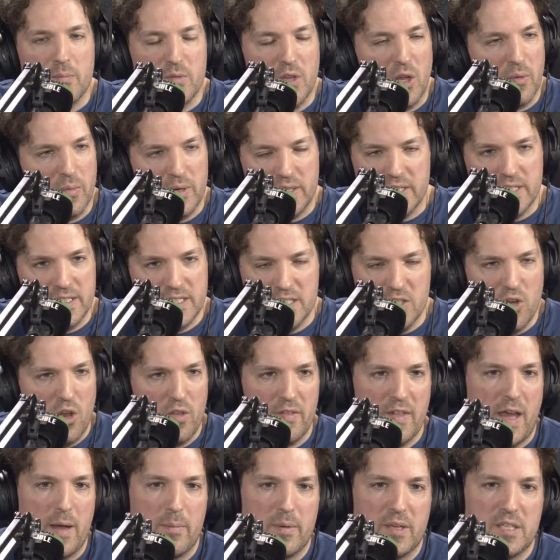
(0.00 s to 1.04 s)
No, but it's not
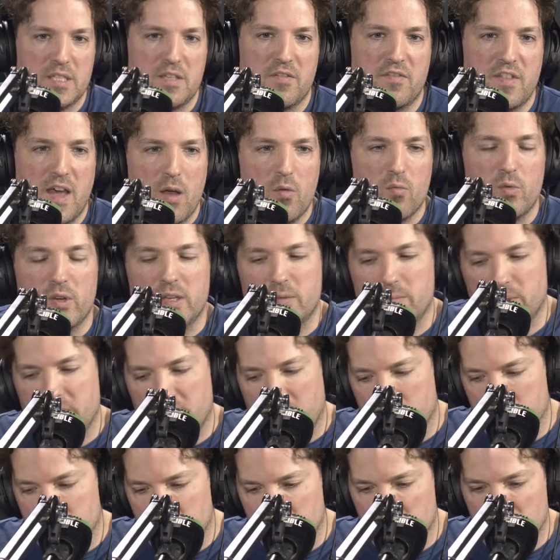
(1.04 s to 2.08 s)
that because if that winning
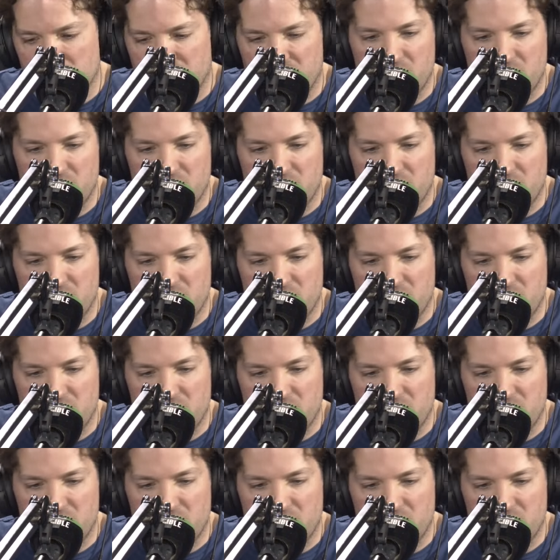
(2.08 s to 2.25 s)
becomes too